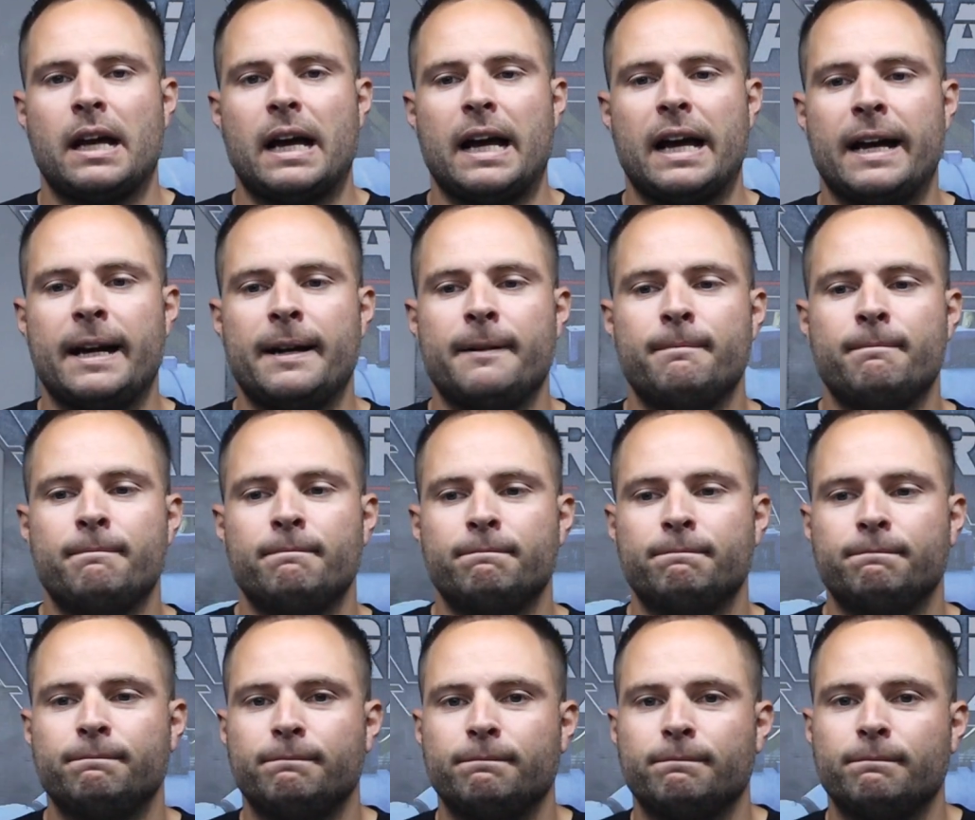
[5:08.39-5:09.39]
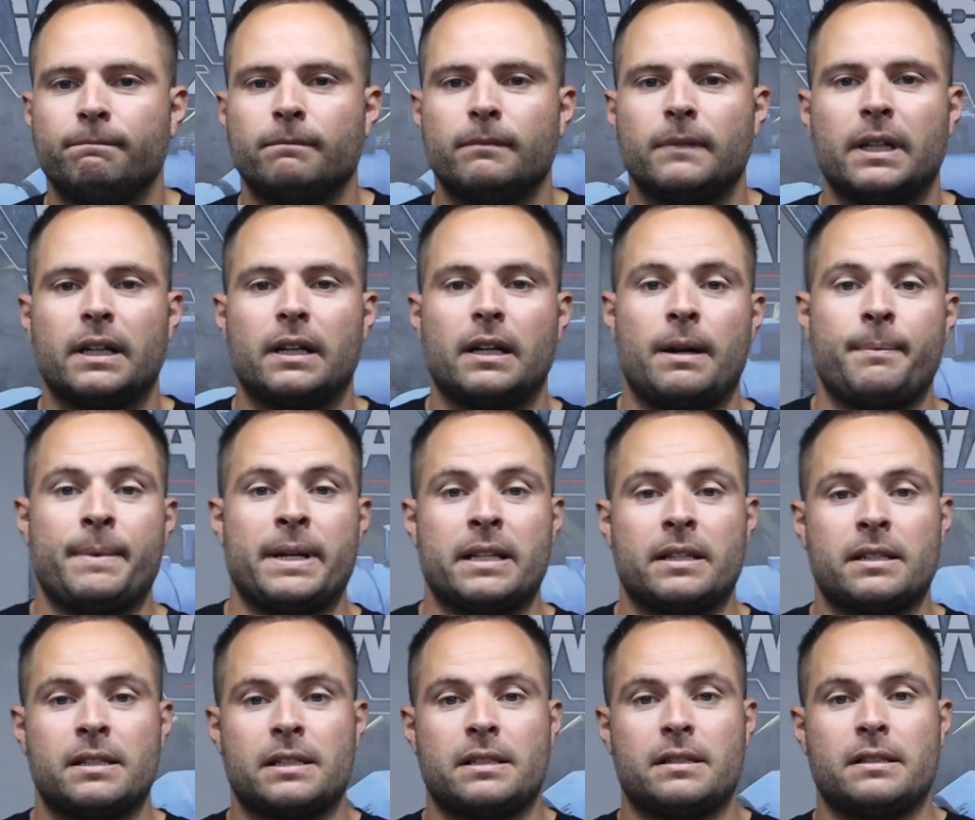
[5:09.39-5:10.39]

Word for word: Um, I mean,